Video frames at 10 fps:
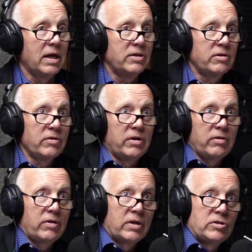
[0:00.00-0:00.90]
And you know, the
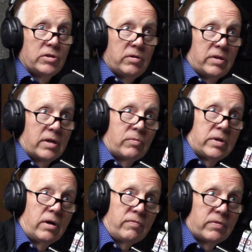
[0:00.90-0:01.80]
other thing, Judy, that we
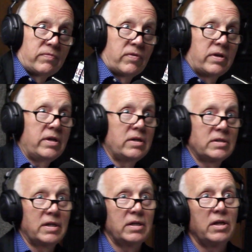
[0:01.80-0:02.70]
often forget is
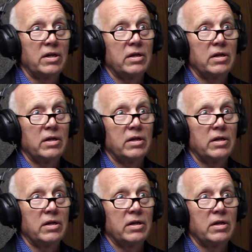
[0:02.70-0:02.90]
that,